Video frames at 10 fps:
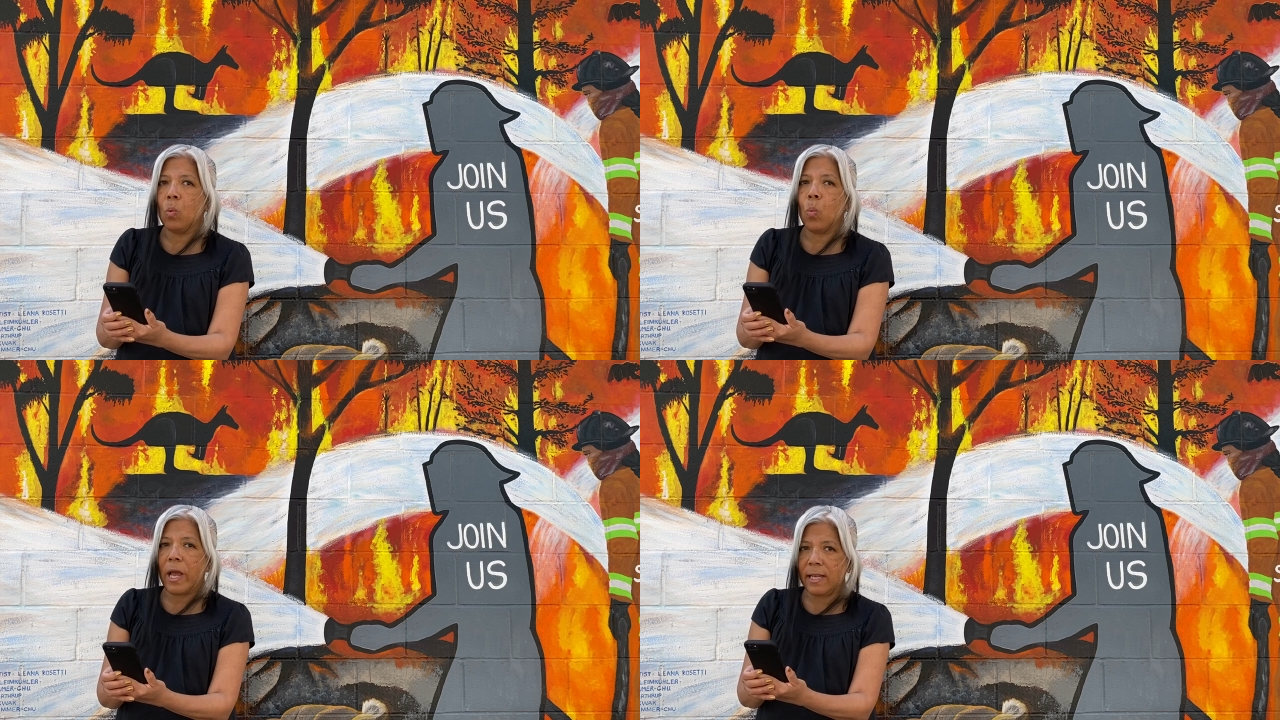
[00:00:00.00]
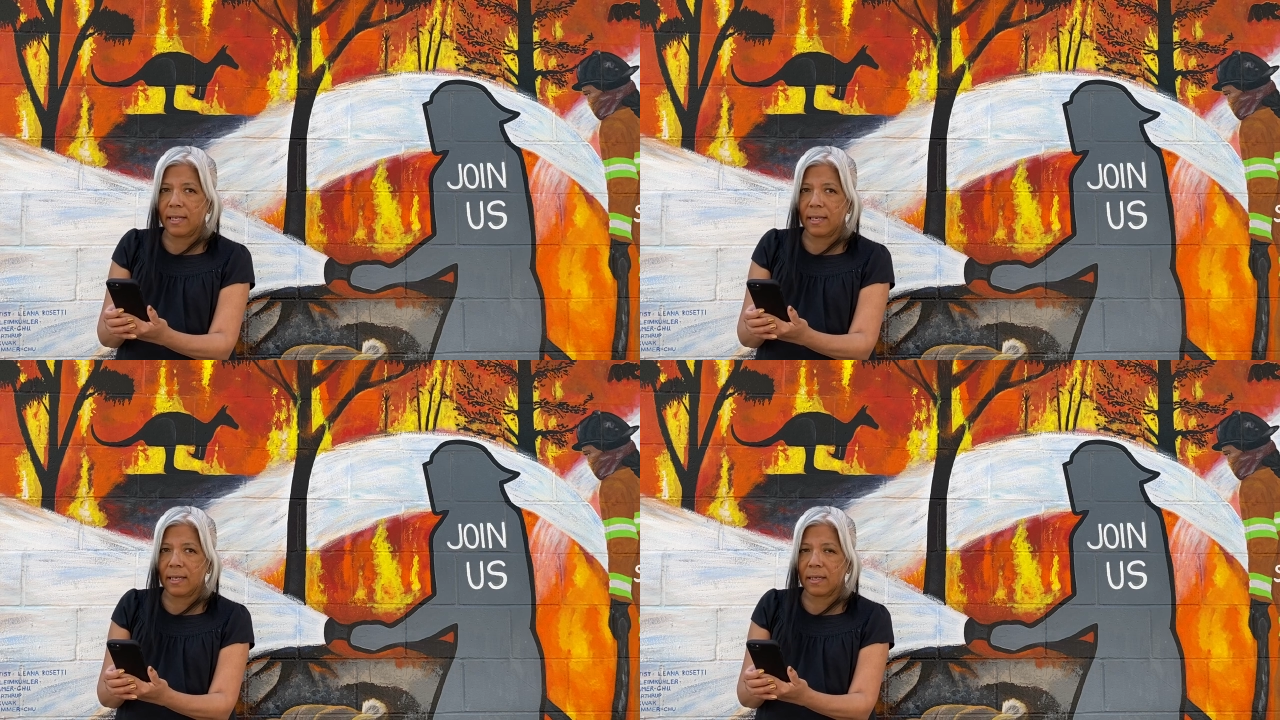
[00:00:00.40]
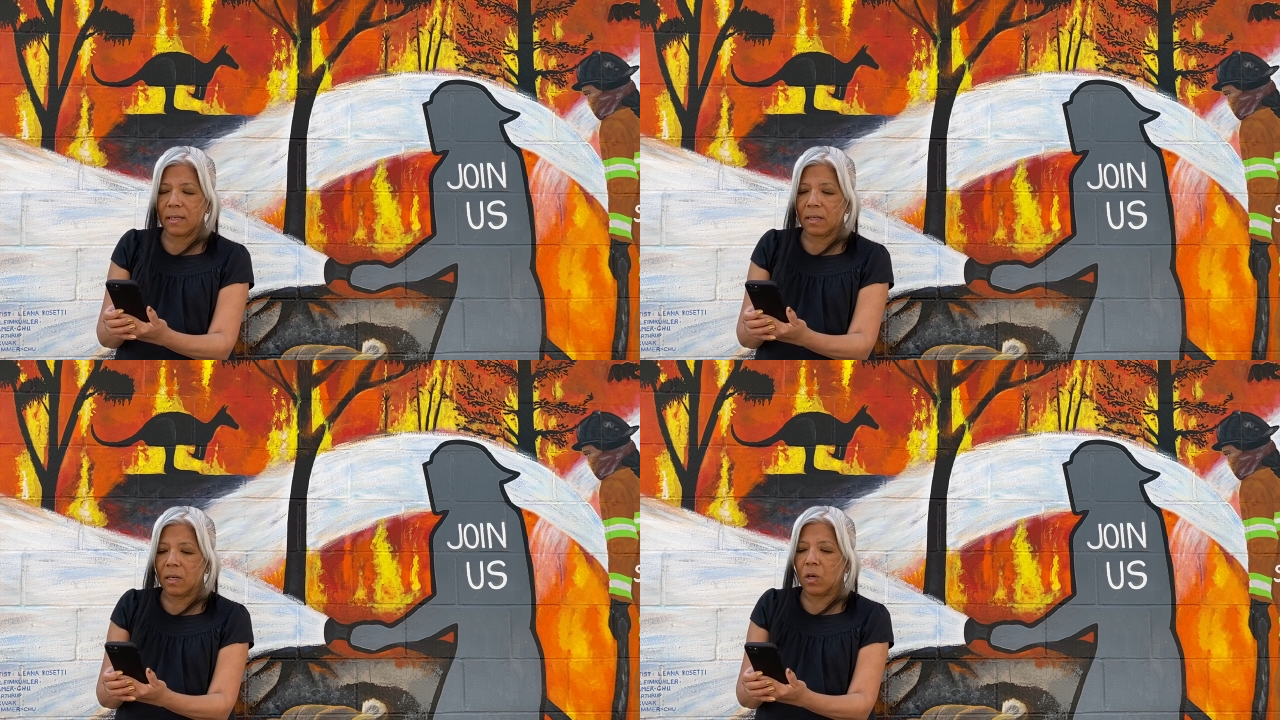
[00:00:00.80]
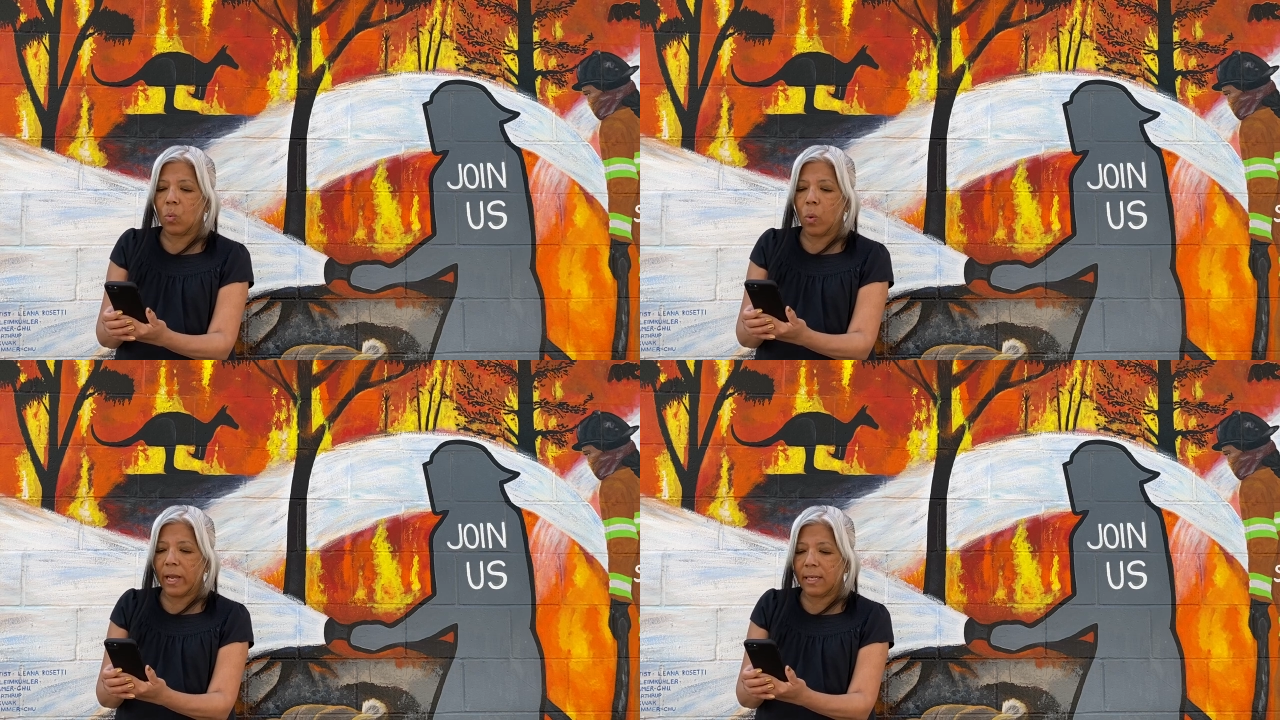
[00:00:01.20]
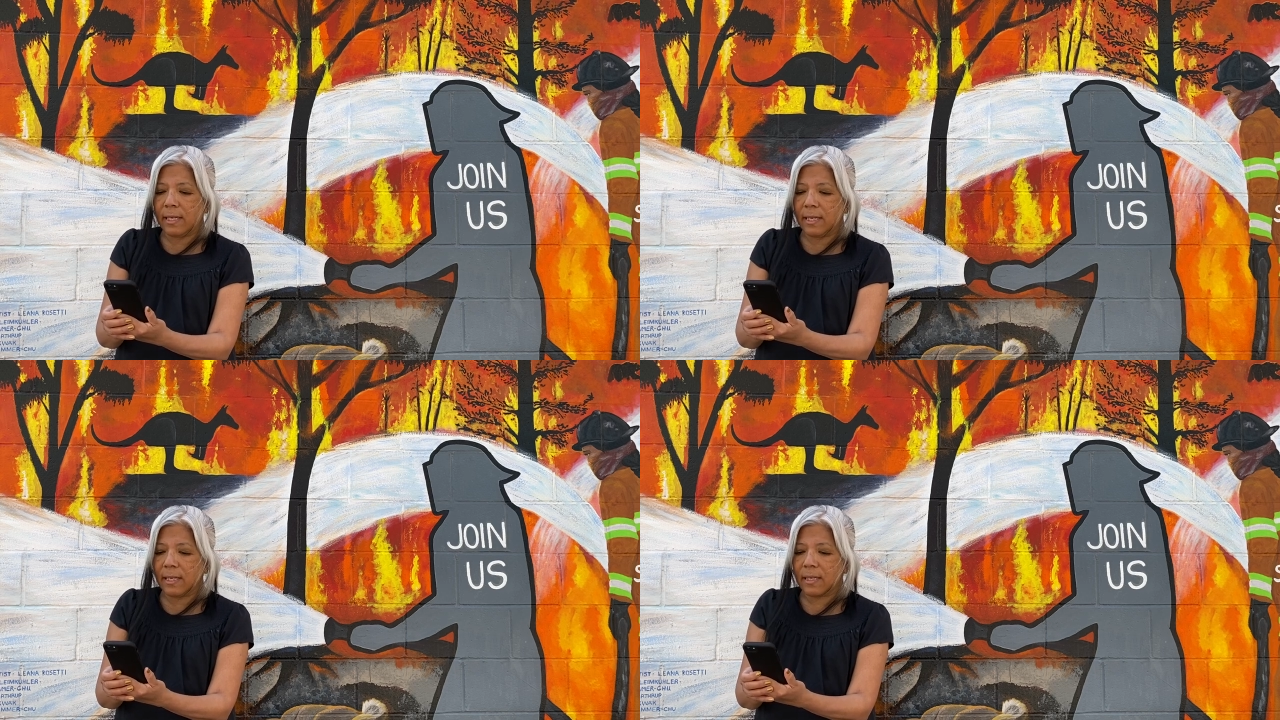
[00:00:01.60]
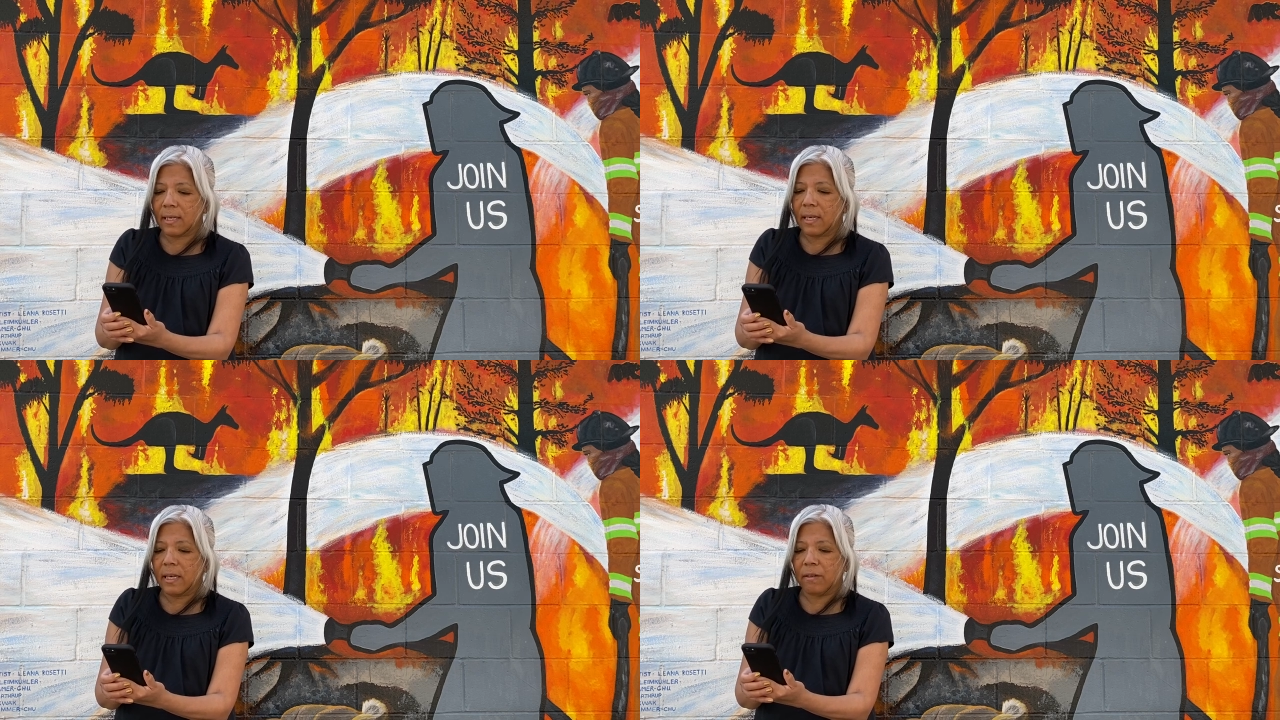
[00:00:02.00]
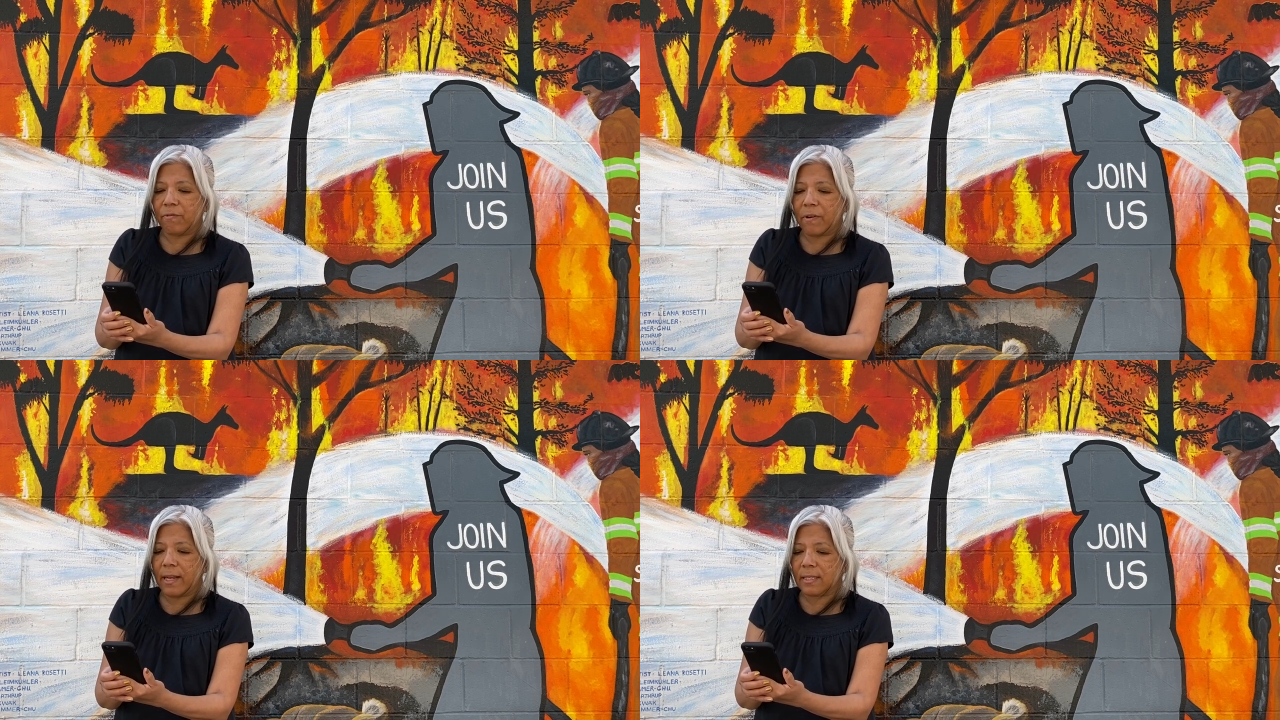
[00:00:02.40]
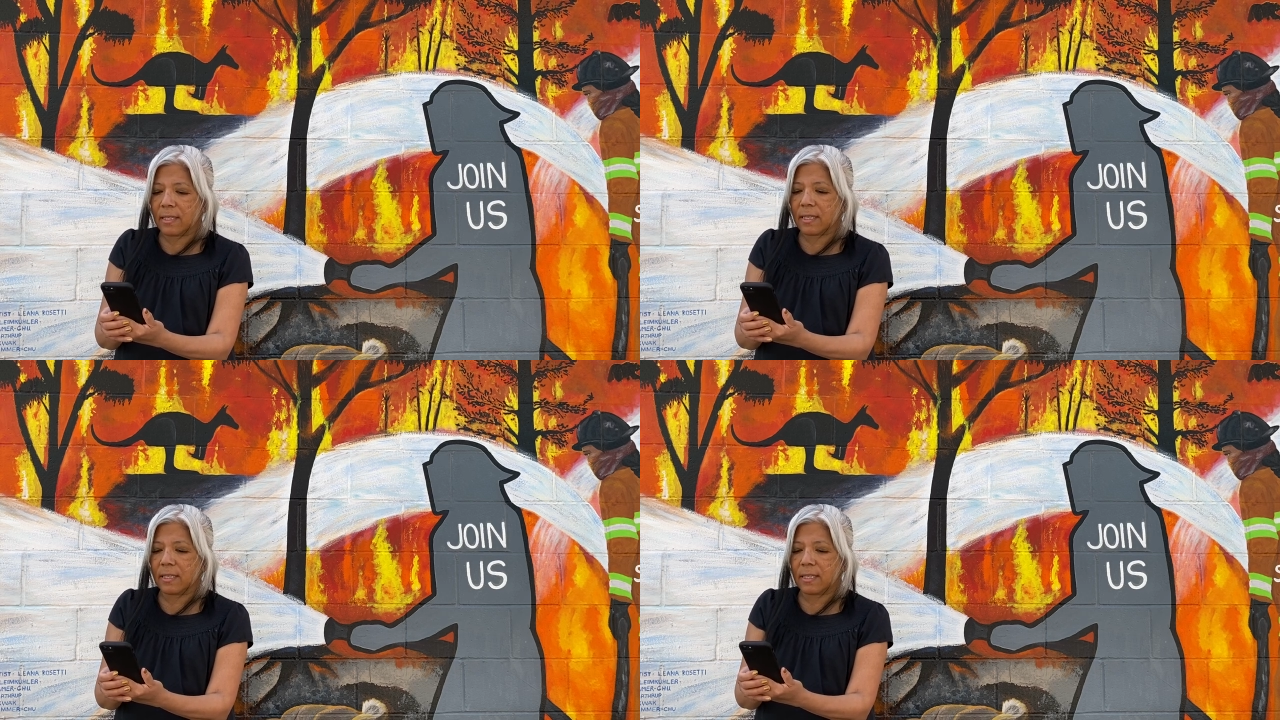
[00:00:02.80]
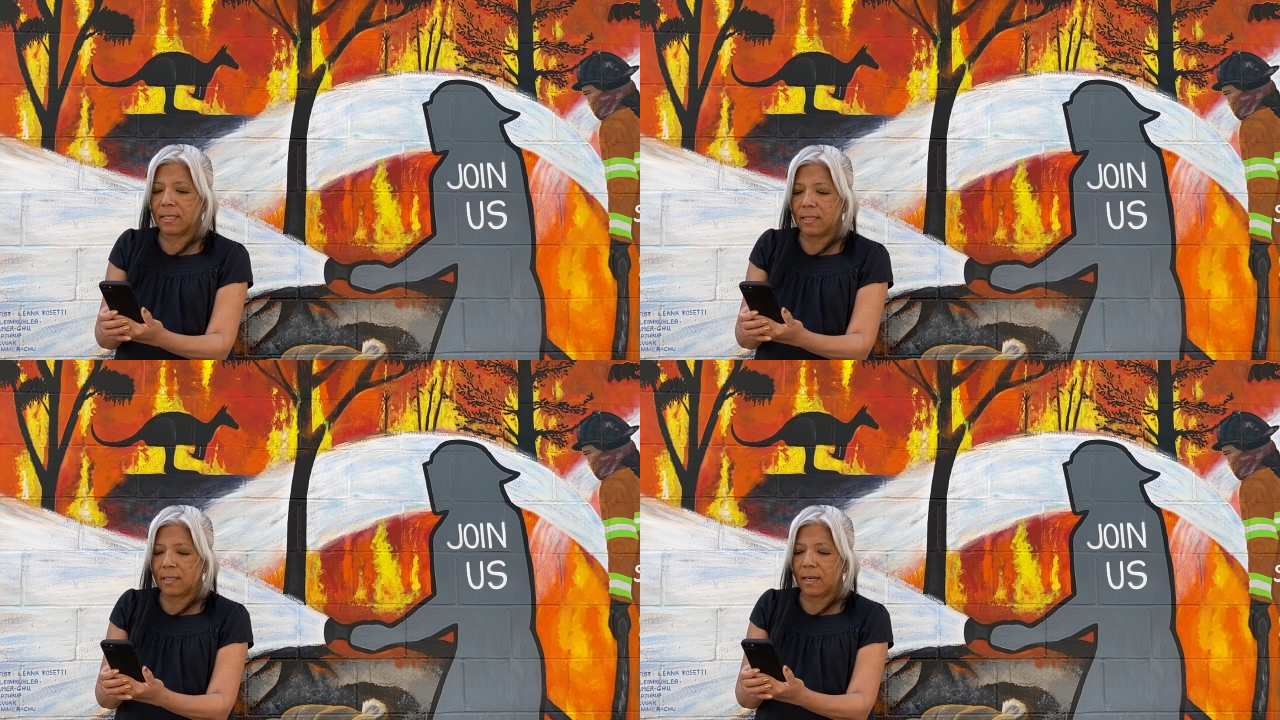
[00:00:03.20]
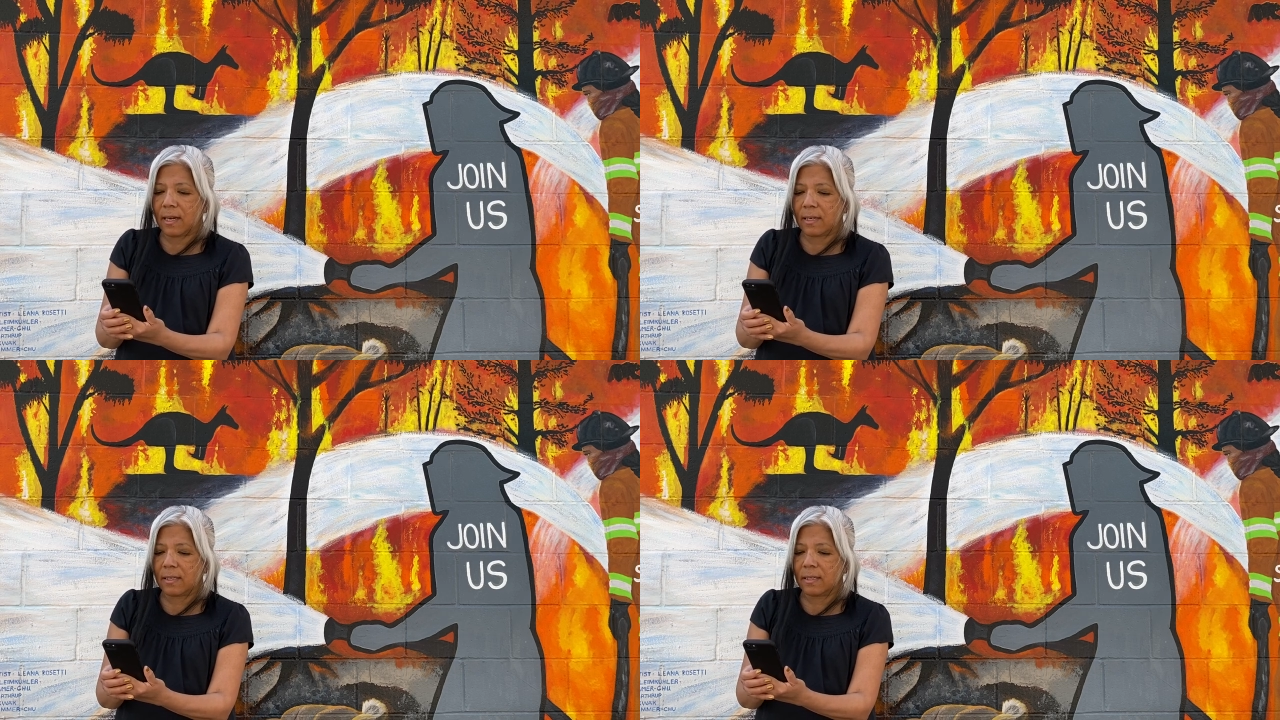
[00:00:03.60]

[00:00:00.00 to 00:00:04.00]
waiting, waiting in friend's casita.